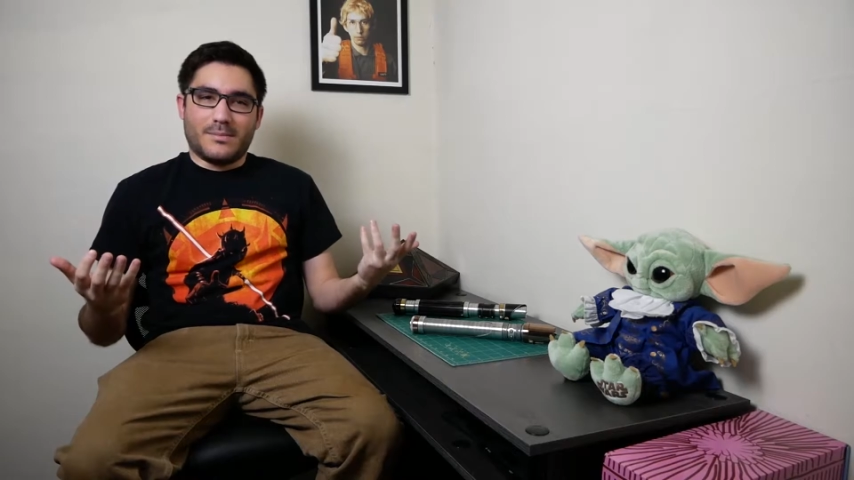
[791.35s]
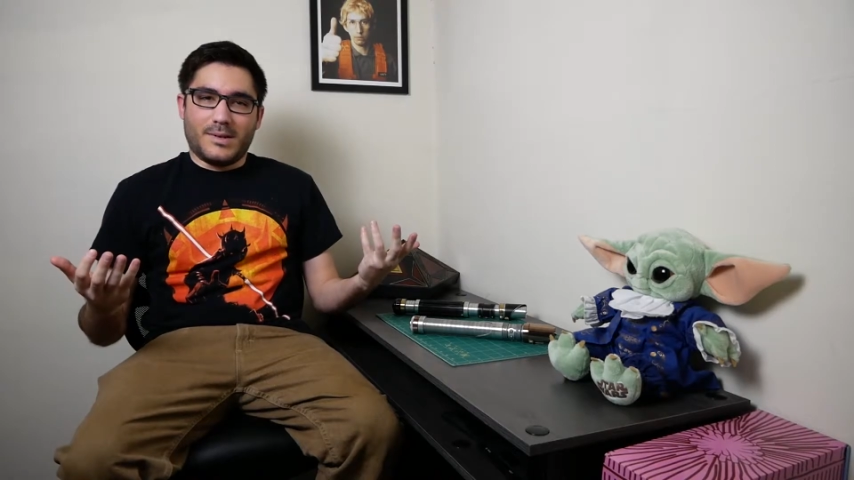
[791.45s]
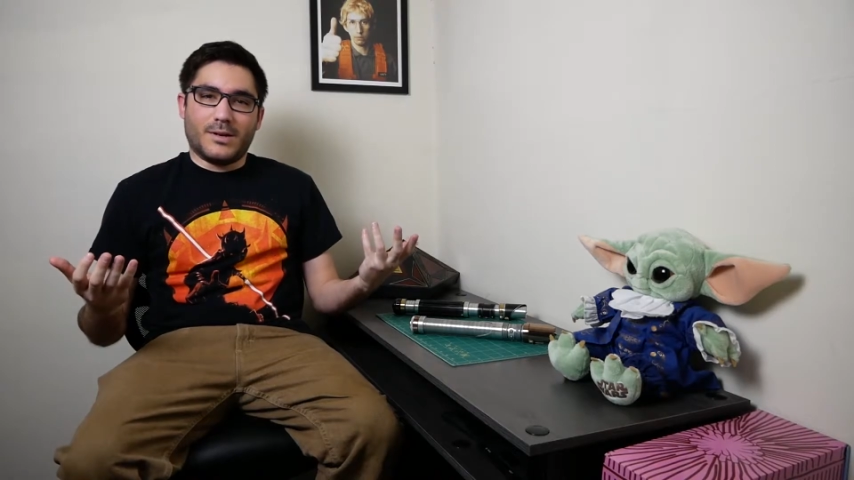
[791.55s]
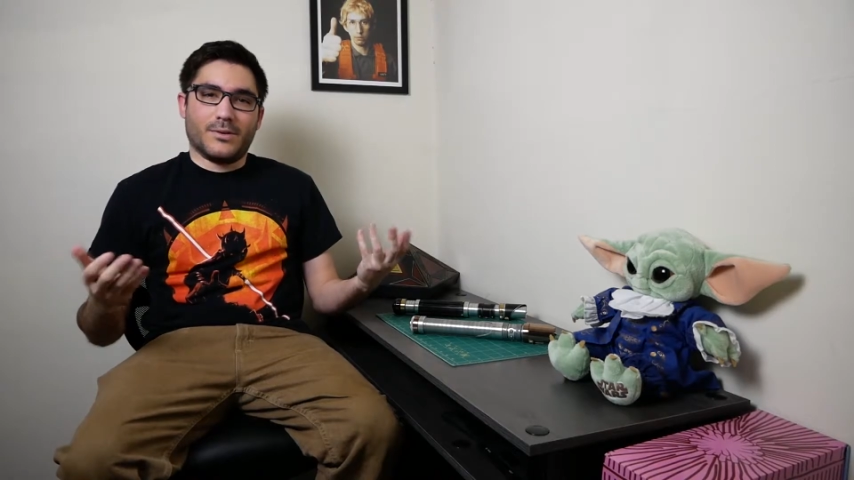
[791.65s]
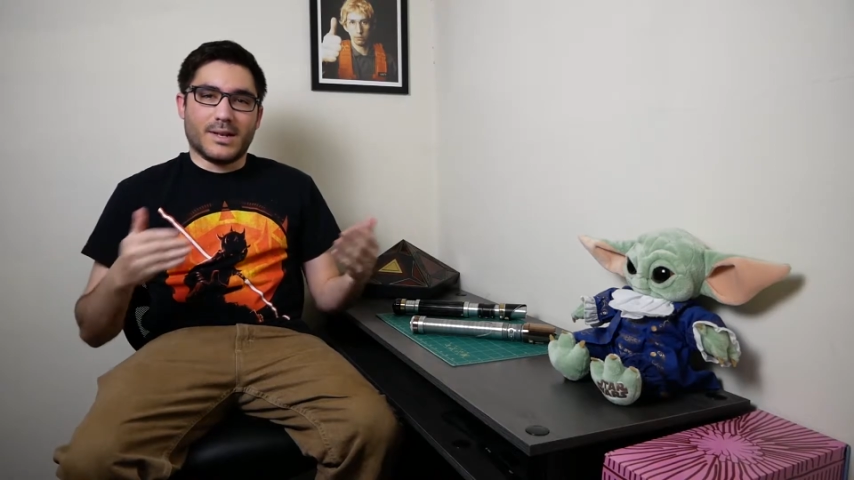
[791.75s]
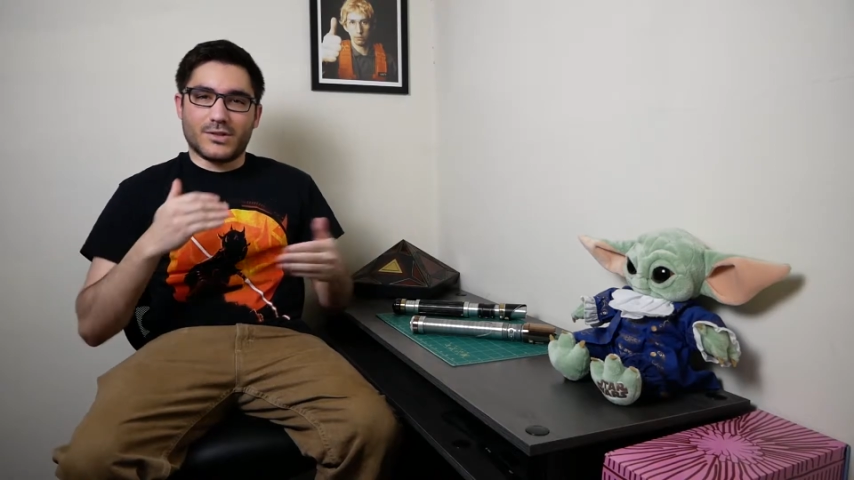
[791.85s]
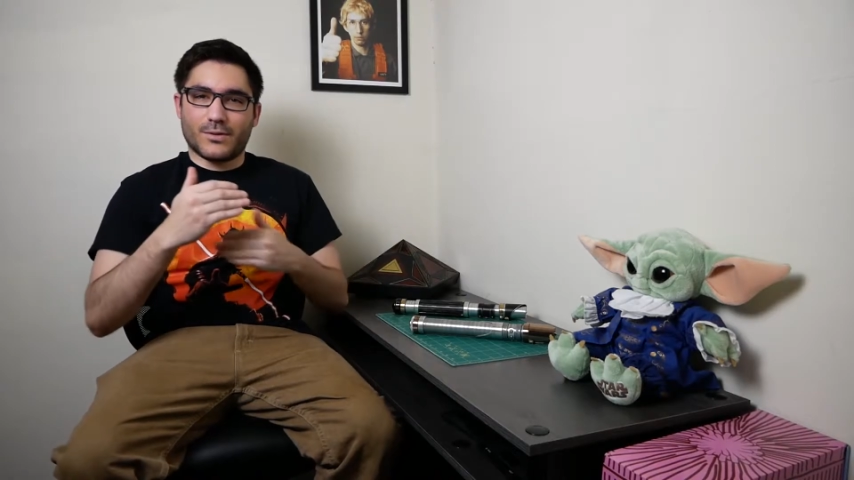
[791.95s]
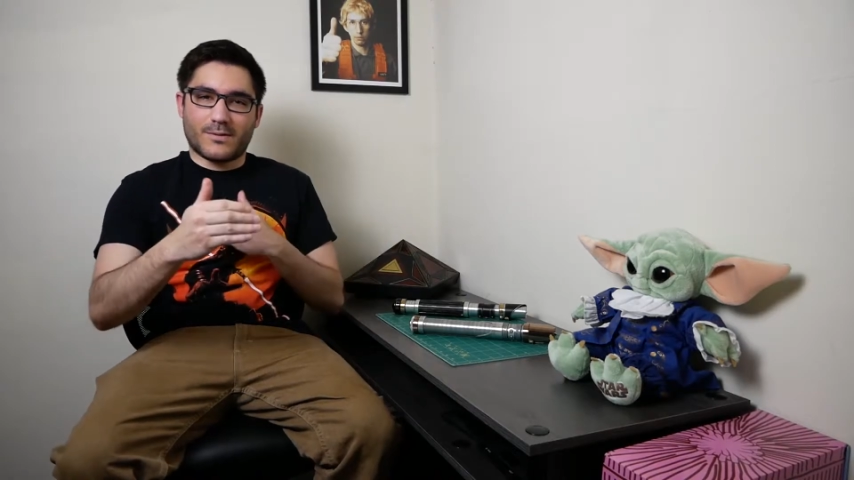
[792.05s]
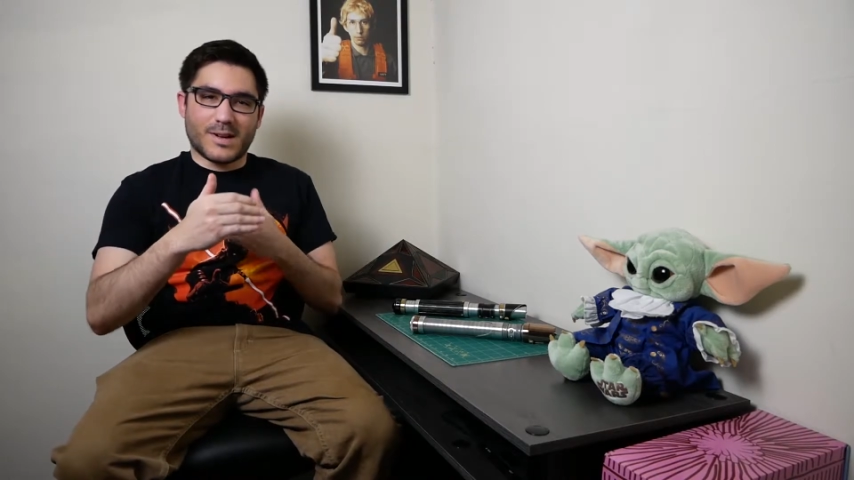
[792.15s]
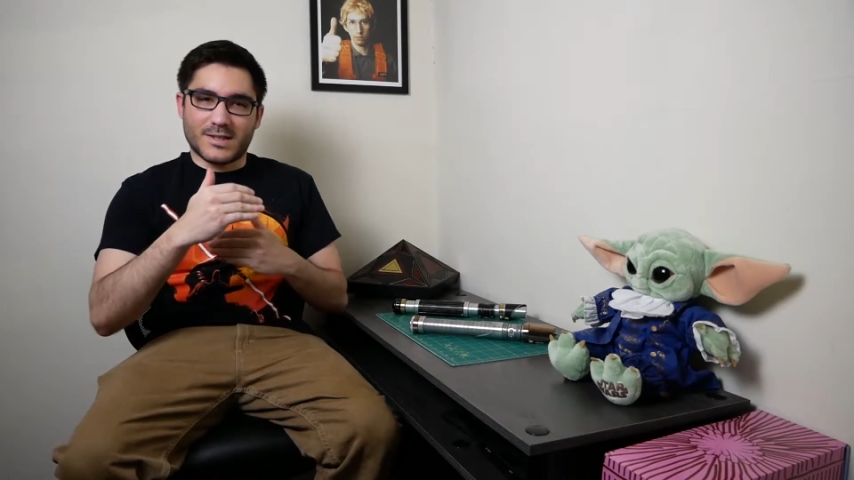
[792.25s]
That sort
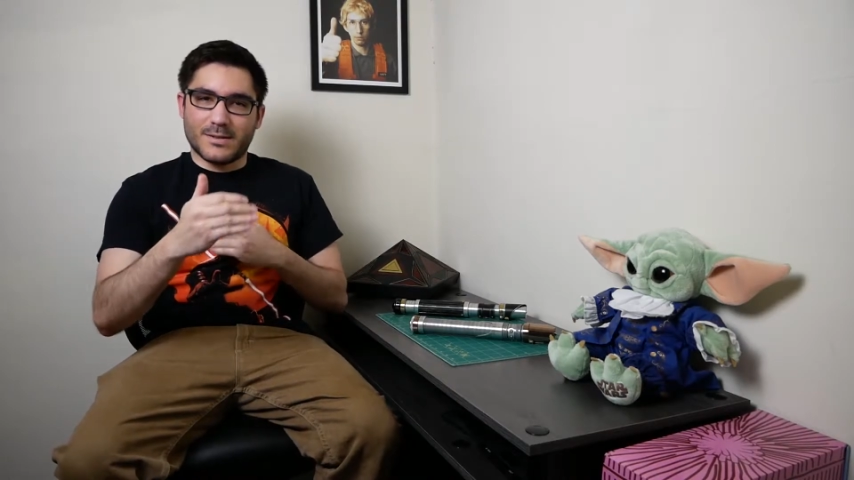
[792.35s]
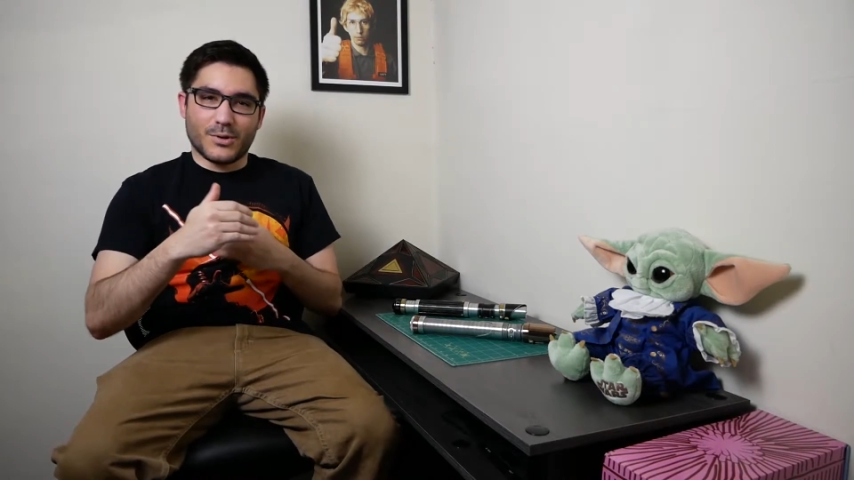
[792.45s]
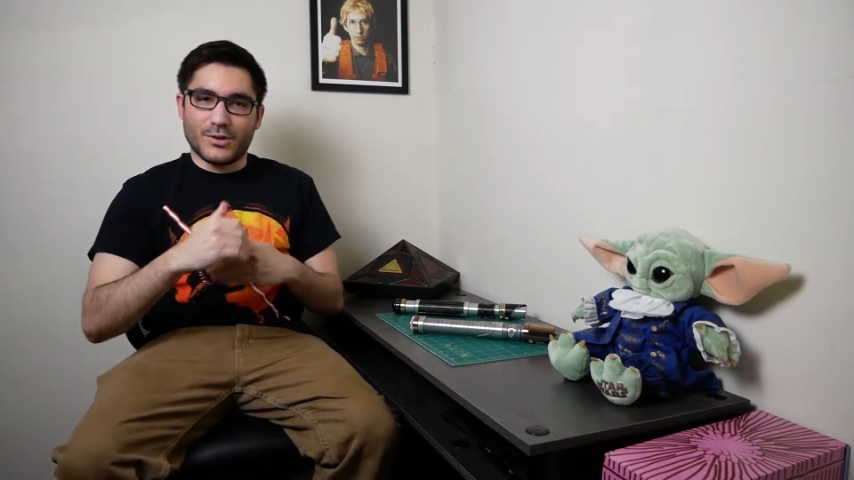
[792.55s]
of customer